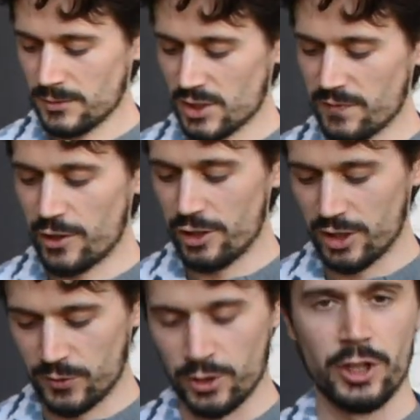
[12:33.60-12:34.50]
It's very
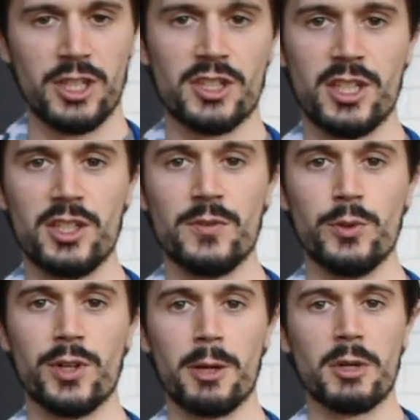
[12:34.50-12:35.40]
nice for cooking Chinese
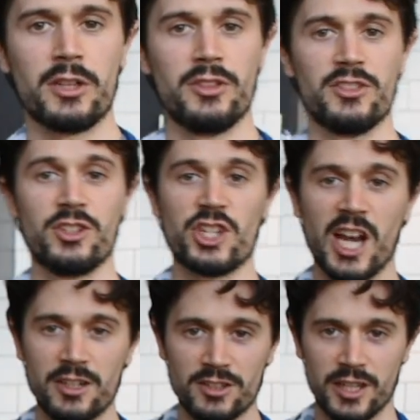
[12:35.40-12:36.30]
food. I bought this in
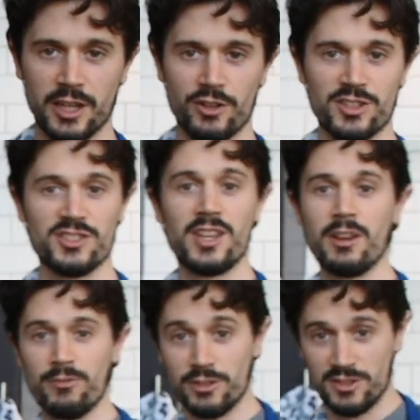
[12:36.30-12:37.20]
Chinatown in
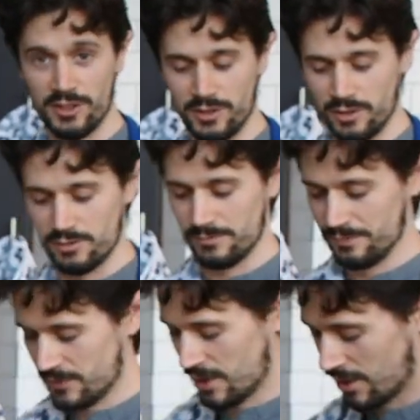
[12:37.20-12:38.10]
San Francisco.
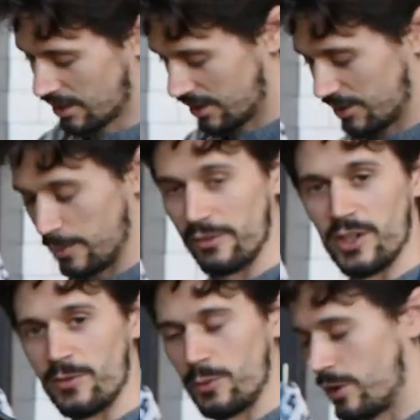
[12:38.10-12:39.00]
It's my
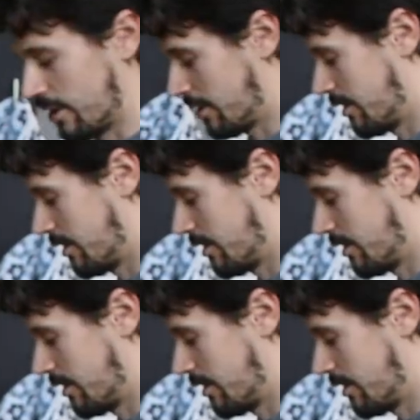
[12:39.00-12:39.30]
favorite wok.